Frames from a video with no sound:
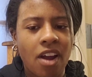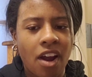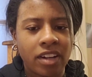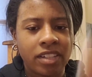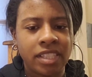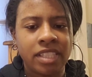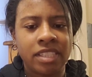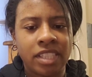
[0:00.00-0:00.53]

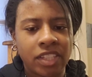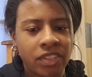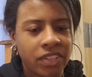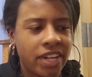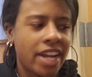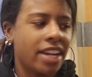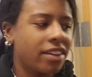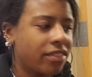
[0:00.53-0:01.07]
creative
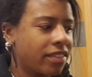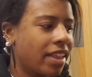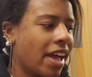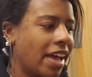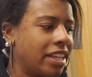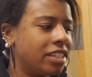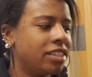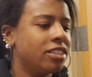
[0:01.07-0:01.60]
class to
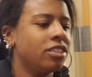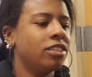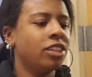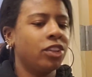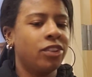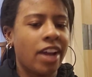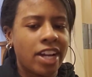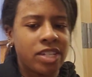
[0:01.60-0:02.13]
graduate
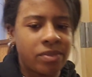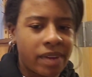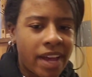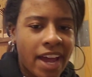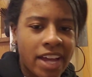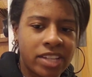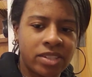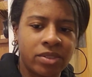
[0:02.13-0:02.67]
high
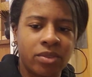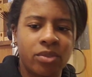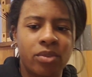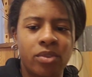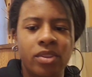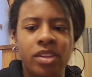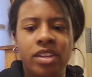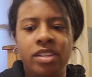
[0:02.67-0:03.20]
school
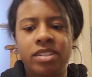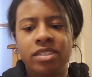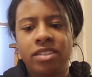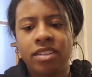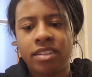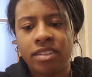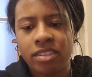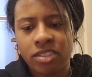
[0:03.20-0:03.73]

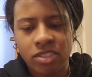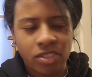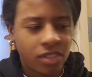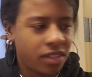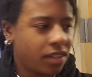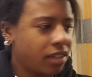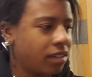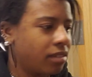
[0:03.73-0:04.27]
should.
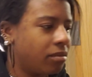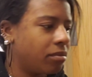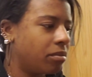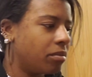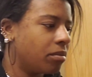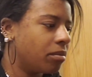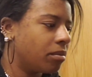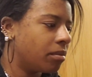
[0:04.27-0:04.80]

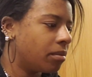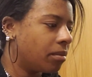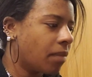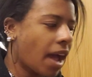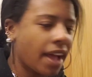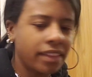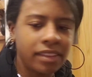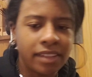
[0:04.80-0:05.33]
I think that's
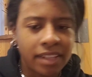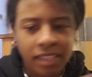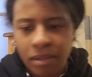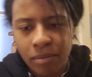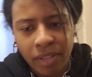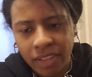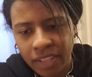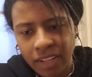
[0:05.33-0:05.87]
completely
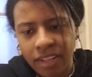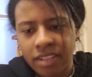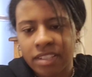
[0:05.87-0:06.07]
unnecessary.